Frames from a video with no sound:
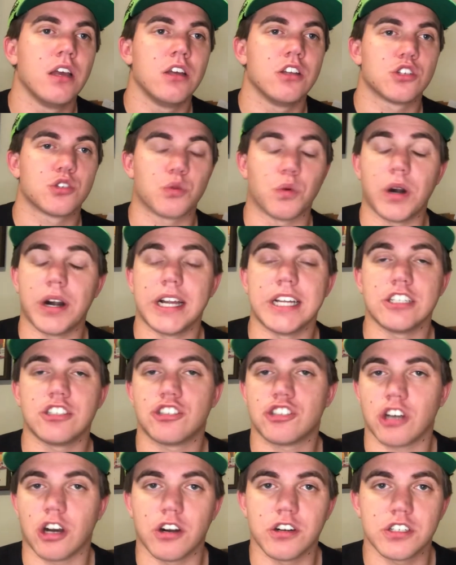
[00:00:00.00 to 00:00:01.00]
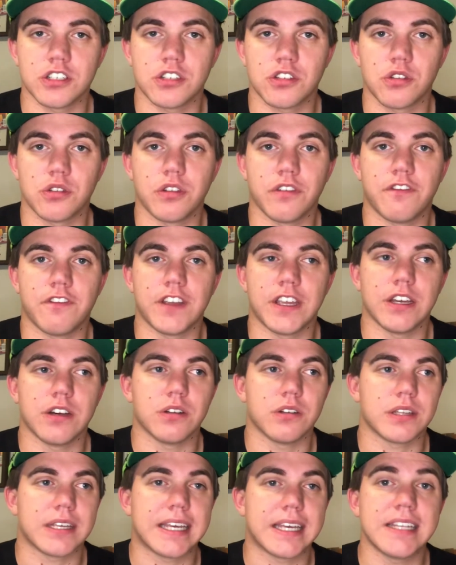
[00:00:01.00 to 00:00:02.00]
Suarez charges through the
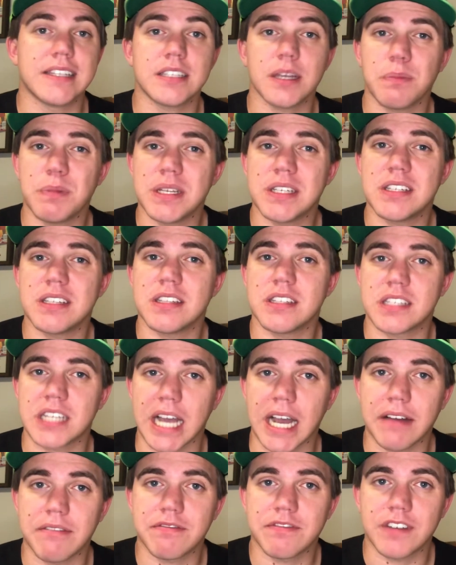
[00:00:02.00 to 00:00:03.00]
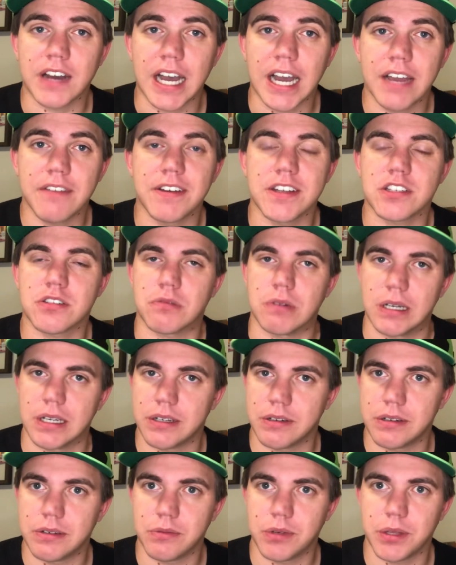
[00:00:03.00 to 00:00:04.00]
field, gets up into the top five, has a run
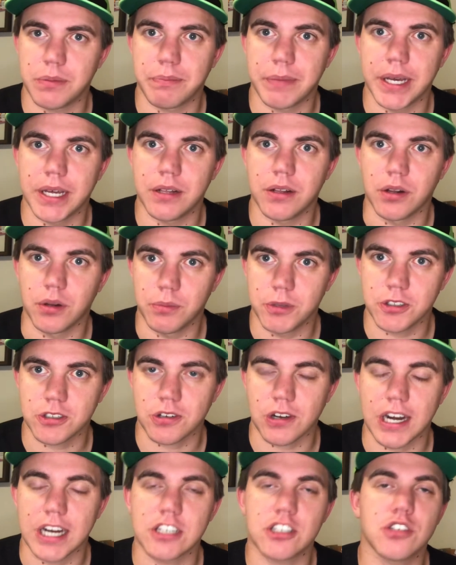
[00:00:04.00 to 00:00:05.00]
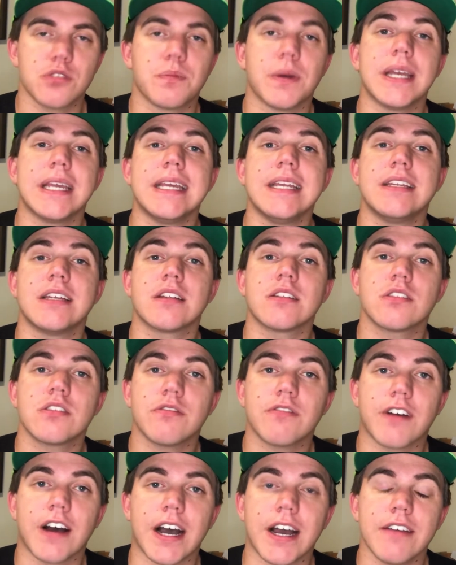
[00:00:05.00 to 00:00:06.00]
in with Bell, almost crashes, but he does
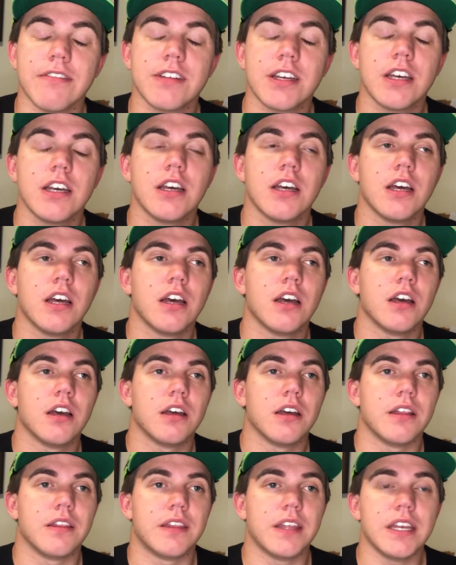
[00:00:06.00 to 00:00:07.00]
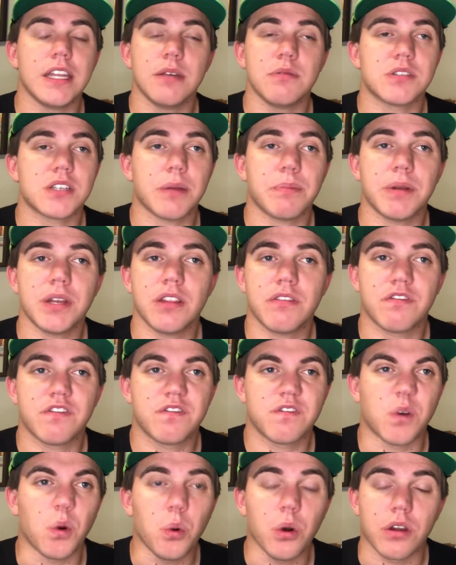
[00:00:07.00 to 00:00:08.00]
survive. Then he was up into
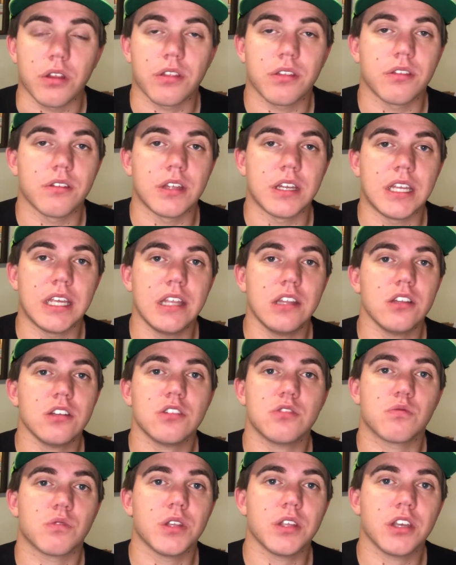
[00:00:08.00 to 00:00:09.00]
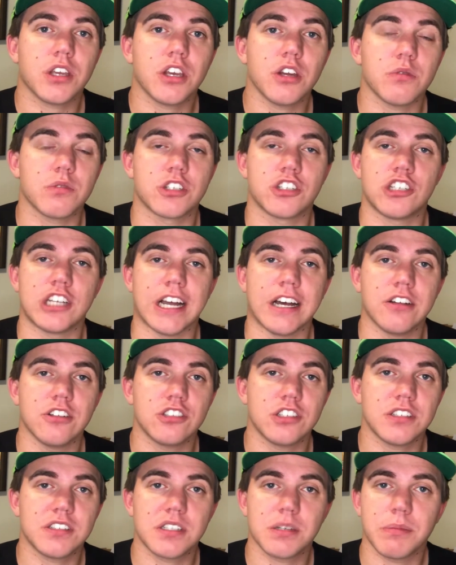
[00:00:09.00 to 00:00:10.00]
fourth, and he looked really good, was
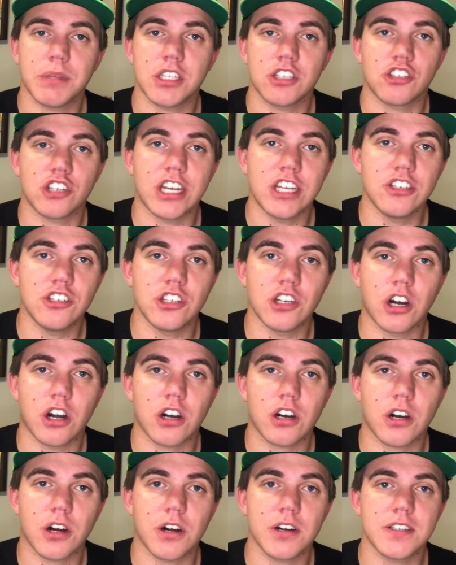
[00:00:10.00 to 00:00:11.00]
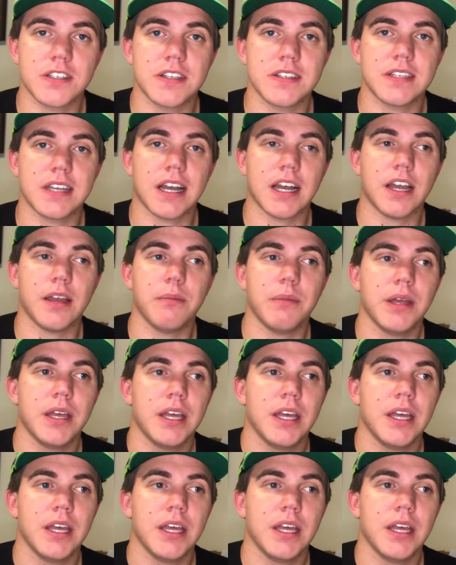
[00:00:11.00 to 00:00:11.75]
challenging some of the JGR cars at time.